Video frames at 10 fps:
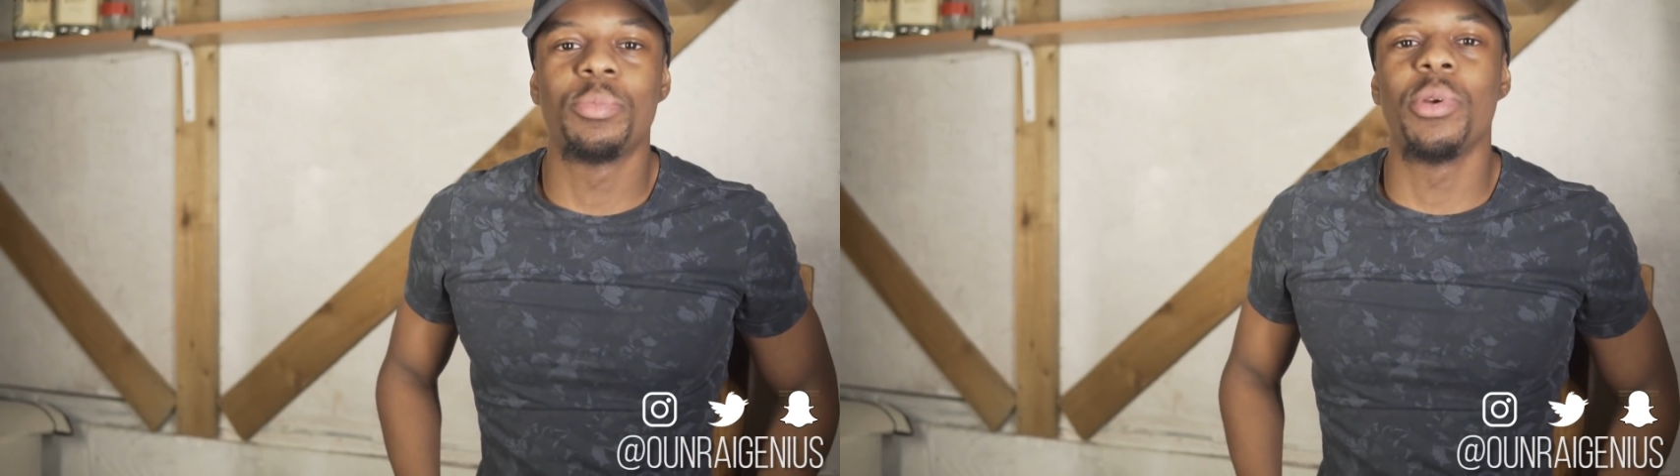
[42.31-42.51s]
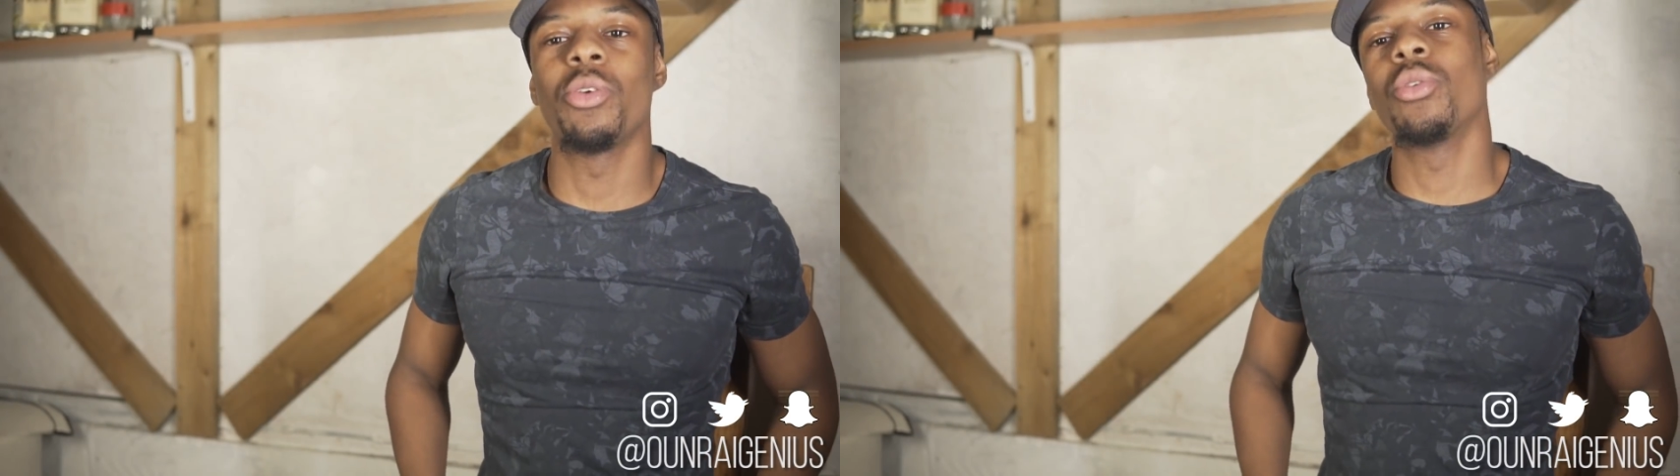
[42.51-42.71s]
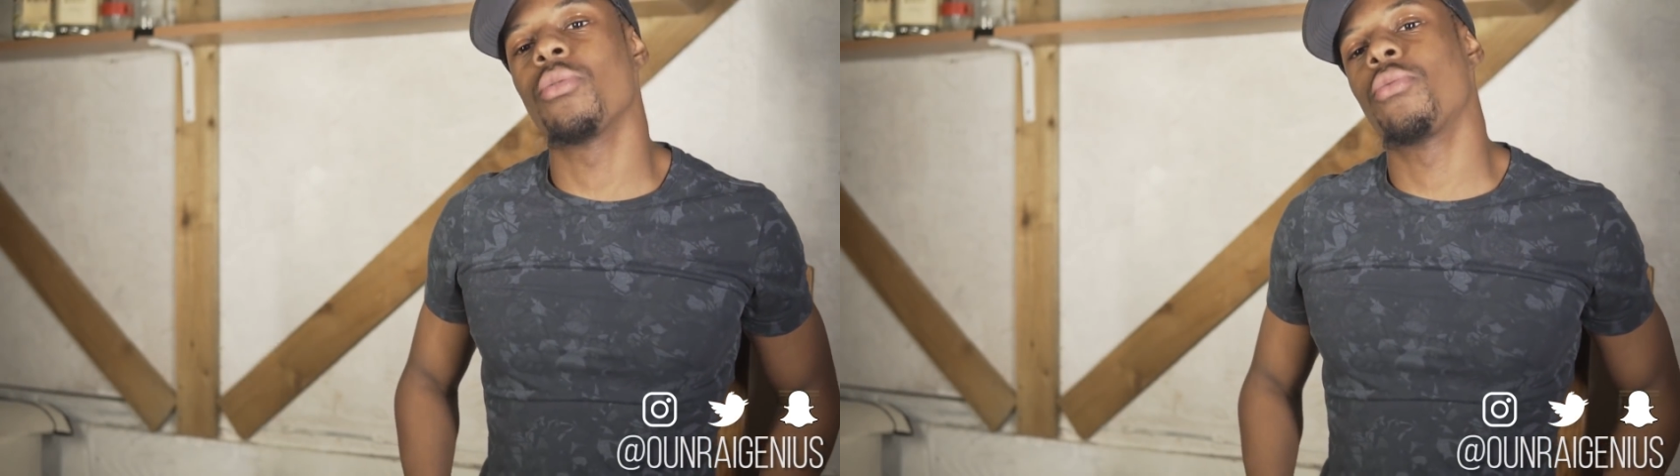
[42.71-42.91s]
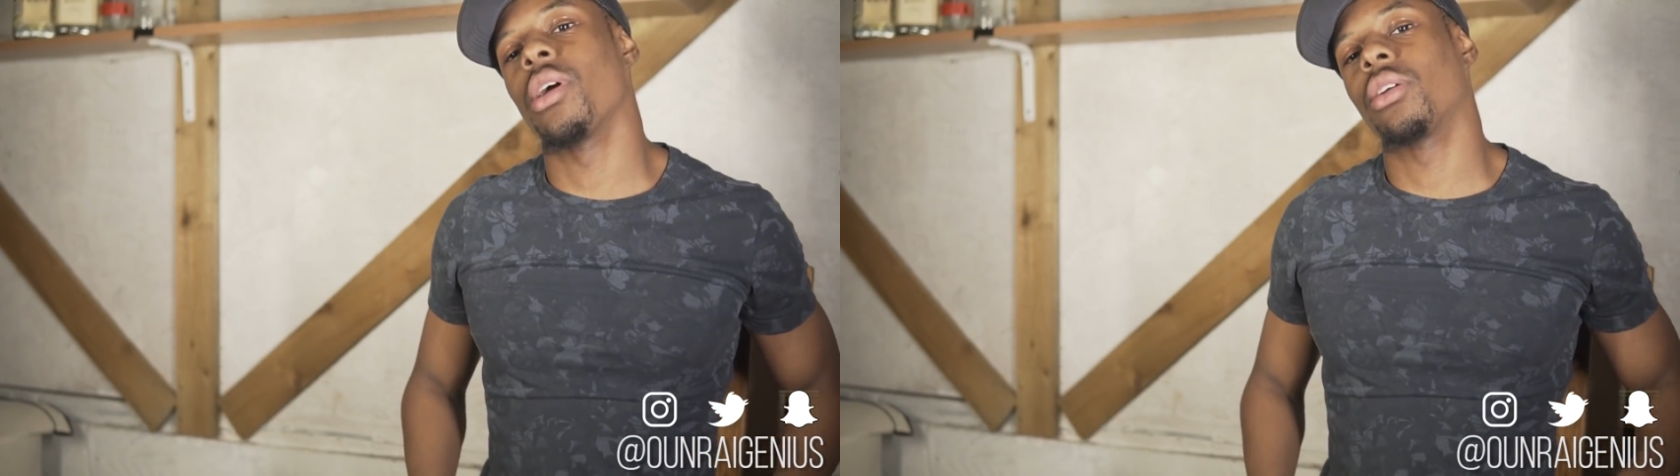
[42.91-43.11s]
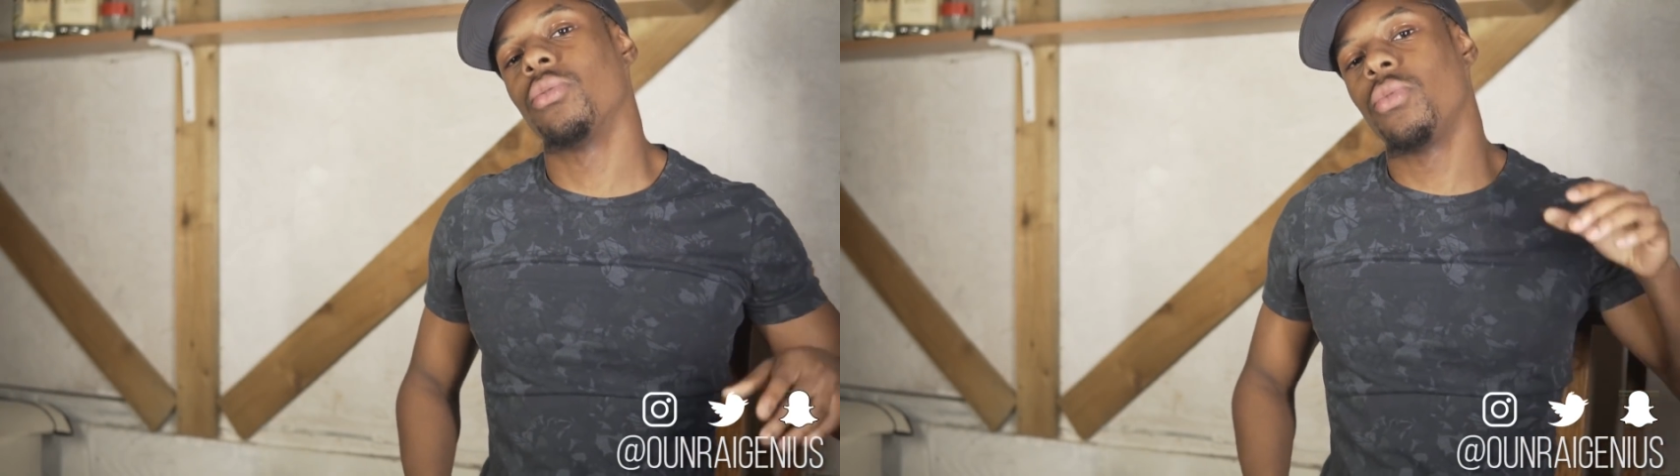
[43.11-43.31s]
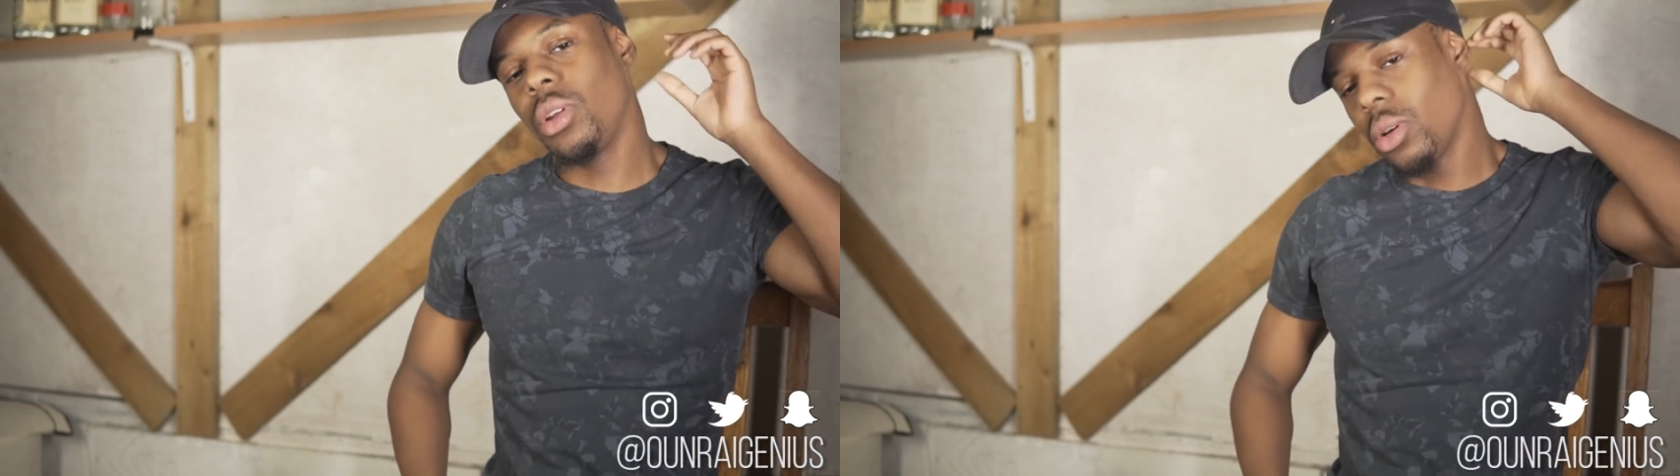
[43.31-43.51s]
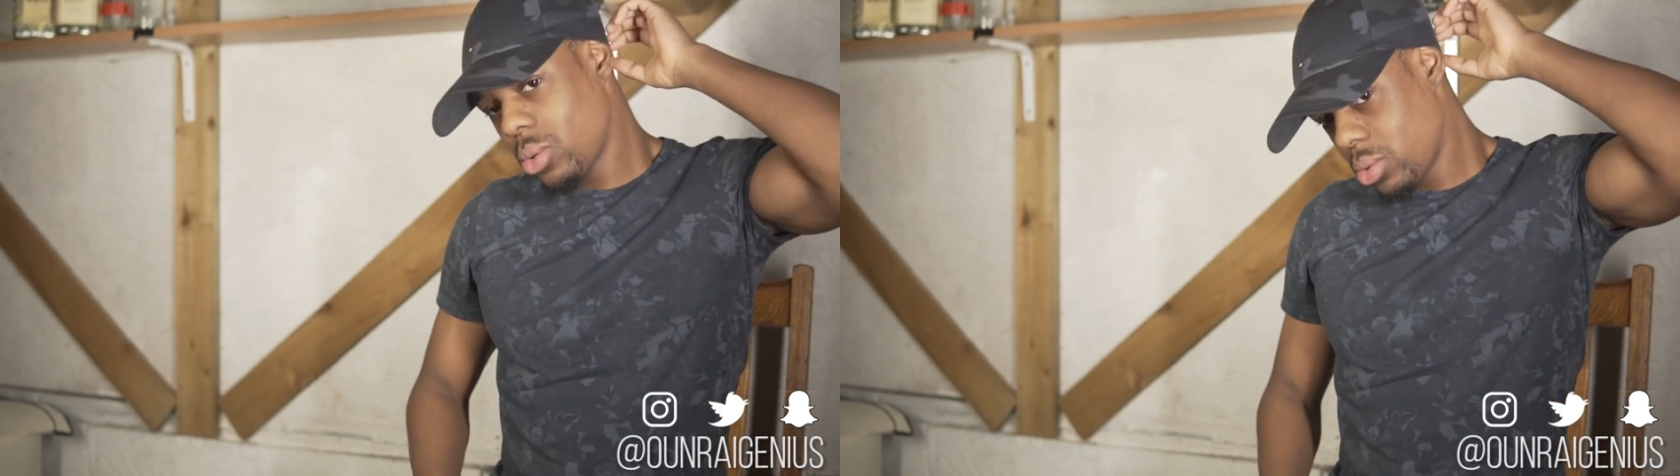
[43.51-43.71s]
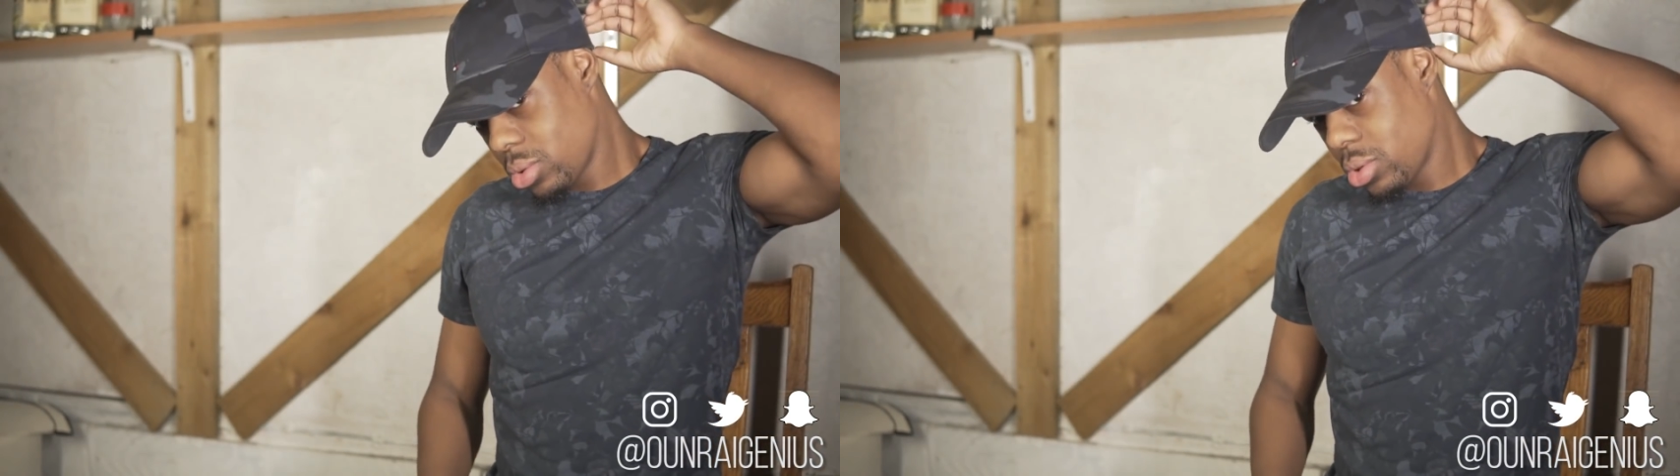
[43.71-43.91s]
bringing you another reaction video.